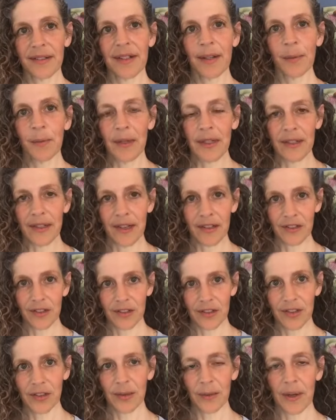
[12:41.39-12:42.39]
in
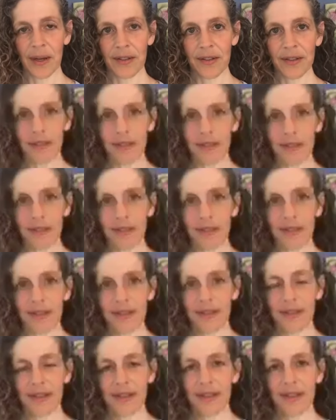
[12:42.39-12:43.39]
relation to other,
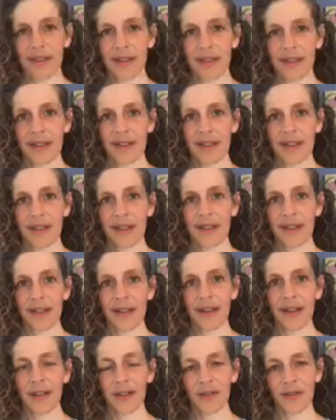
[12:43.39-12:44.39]

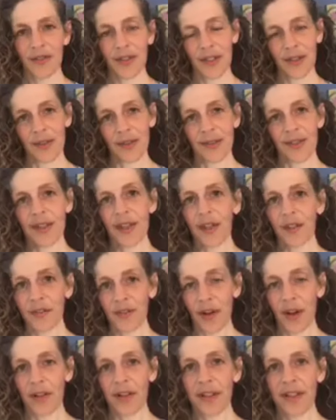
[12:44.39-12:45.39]
and it feels like
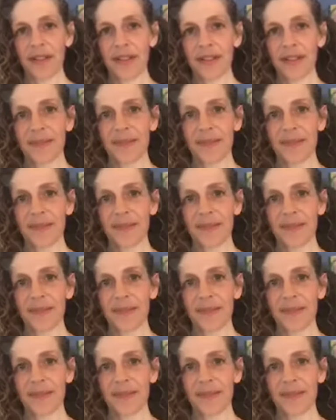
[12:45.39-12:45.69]
falling.